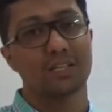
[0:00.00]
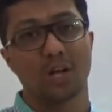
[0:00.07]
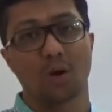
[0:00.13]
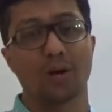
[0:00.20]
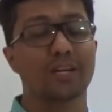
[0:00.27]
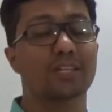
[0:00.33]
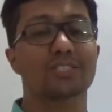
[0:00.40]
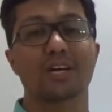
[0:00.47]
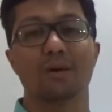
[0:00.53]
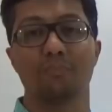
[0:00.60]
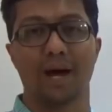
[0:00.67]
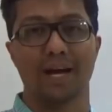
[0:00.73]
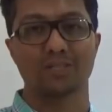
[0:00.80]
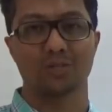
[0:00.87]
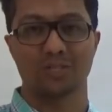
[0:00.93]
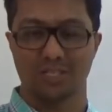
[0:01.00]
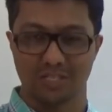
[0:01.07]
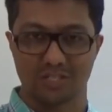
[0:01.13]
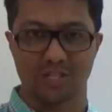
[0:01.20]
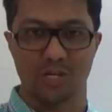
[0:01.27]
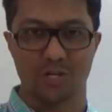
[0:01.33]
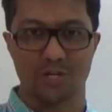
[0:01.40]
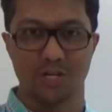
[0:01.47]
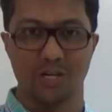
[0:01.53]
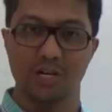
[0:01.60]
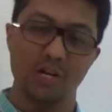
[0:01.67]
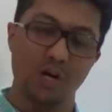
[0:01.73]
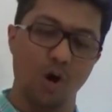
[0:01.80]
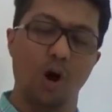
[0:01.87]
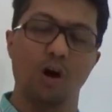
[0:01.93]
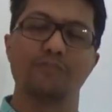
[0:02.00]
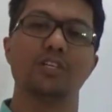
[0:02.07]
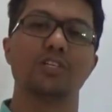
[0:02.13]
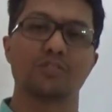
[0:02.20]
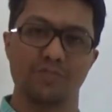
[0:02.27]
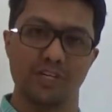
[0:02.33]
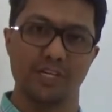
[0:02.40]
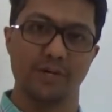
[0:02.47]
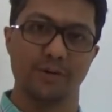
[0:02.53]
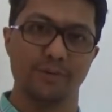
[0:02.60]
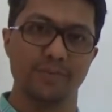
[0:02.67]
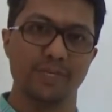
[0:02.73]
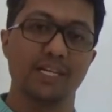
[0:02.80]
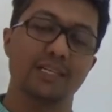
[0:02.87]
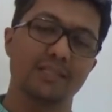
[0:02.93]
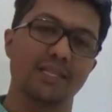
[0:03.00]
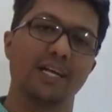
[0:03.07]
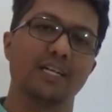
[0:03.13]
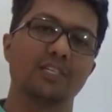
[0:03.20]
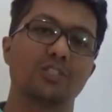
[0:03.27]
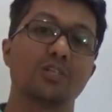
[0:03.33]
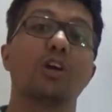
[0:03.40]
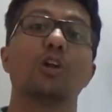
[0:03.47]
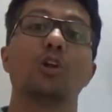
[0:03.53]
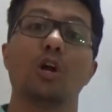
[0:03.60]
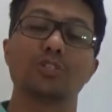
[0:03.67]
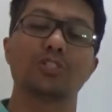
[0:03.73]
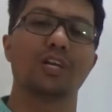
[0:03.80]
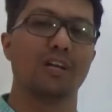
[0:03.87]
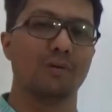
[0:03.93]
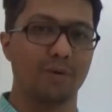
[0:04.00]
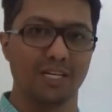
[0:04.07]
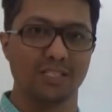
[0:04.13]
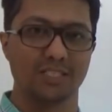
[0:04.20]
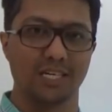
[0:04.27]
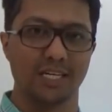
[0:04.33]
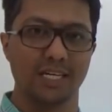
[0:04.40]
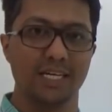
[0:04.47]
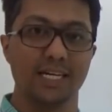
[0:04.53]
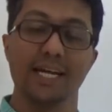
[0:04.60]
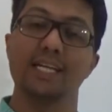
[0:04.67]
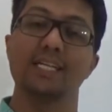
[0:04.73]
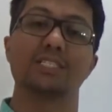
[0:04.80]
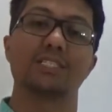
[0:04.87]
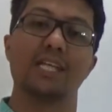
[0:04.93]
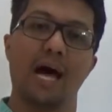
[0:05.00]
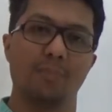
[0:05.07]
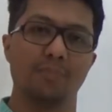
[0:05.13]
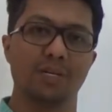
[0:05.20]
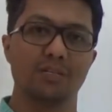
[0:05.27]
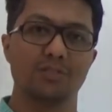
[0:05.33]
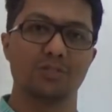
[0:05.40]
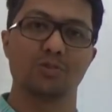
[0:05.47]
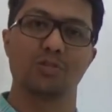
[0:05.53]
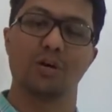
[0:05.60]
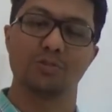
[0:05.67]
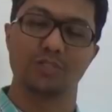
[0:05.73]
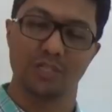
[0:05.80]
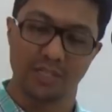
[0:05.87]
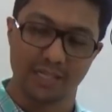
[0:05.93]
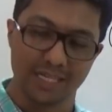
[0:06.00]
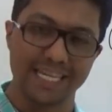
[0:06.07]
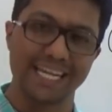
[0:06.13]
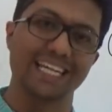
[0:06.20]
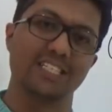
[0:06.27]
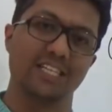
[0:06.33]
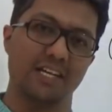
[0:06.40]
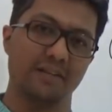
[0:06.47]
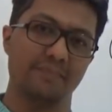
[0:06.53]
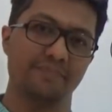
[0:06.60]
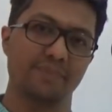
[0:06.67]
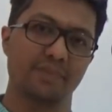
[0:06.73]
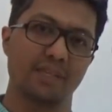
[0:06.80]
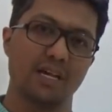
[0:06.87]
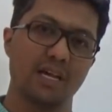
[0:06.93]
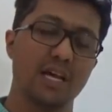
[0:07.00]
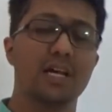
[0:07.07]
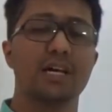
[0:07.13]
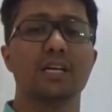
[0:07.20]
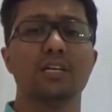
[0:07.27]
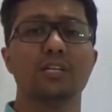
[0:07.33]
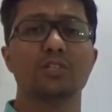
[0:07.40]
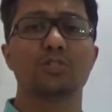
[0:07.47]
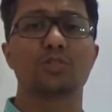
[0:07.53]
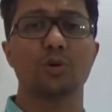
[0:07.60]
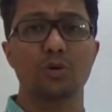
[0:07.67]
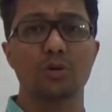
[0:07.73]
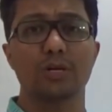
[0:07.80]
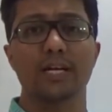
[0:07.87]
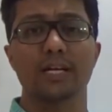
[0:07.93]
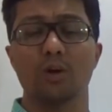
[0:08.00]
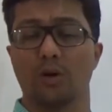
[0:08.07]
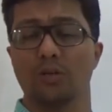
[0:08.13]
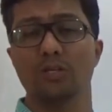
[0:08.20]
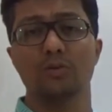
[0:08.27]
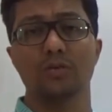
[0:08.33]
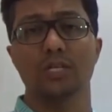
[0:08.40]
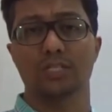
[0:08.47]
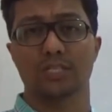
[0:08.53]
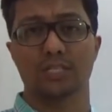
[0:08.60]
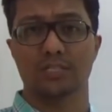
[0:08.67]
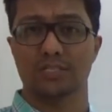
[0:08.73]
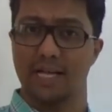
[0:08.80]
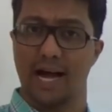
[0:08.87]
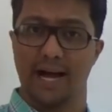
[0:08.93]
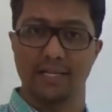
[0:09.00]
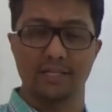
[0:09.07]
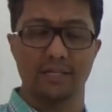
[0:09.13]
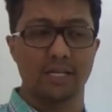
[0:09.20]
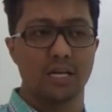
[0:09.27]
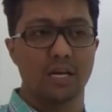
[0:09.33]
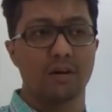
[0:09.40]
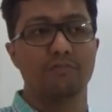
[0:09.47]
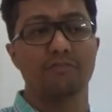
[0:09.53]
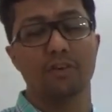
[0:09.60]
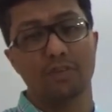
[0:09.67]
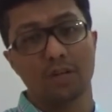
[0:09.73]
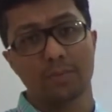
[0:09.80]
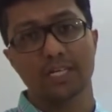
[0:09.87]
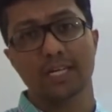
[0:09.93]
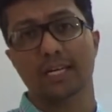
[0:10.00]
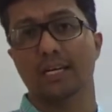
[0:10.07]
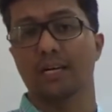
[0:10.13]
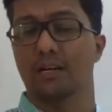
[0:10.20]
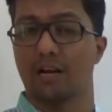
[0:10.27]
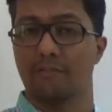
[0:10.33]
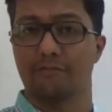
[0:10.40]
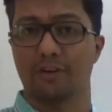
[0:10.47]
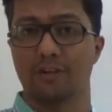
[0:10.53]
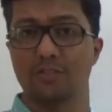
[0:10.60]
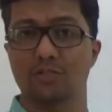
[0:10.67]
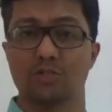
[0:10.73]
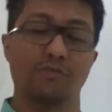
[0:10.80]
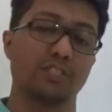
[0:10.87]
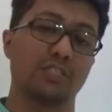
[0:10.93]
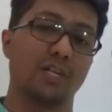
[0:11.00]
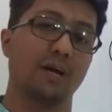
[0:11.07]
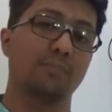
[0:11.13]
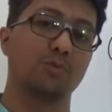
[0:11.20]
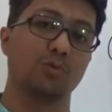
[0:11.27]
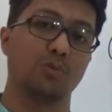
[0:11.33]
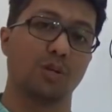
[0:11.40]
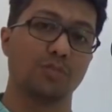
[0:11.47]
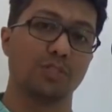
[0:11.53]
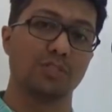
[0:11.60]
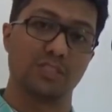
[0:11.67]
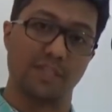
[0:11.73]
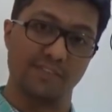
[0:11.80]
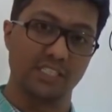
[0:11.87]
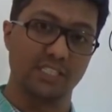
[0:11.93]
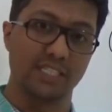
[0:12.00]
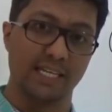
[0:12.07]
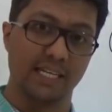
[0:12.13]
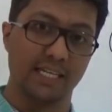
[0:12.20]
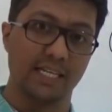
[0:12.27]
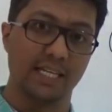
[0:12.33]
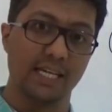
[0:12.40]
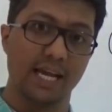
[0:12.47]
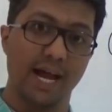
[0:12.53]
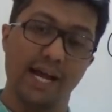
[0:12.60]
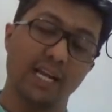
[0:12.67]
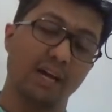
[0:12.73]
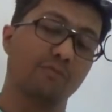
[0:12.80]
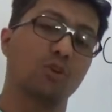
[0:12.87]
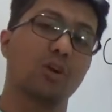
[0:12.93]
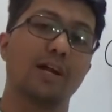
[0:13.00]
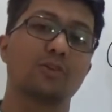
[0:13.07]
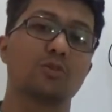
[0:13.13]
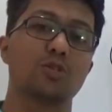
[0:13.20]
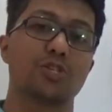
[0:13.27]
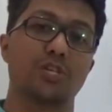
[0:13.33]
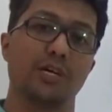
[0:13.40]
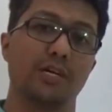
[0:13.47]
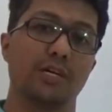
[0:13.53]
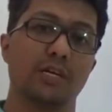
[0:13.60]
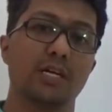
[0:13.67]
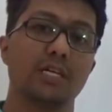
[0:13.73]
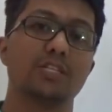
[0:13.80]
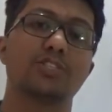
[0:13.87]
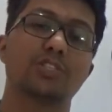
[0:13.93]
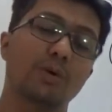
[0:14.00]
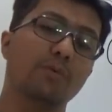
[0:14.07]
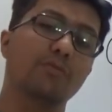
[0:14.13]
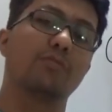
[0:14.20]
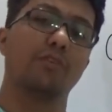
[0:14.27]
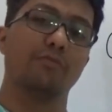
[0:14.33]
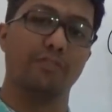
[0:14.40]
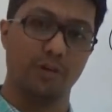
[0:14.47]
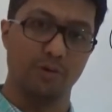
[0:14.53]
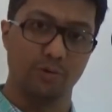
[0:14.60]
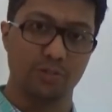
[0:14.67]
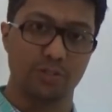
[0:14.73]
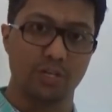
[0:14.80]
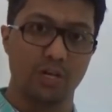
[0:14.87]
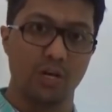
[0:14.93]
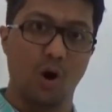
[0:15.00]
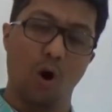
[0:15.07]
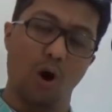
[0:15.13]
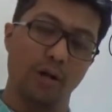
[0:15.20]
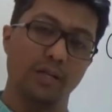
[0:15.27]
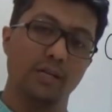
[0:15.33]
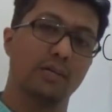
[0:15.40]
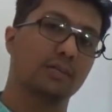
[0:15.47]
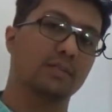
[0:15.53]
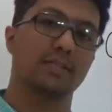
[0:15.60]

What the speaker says: Now let us come back to the discussion of this video, that is logical ability in SNAP 2018. So in order to discuss that, we will be taking a reference of SNAP 2017 and I would like to share some of the views on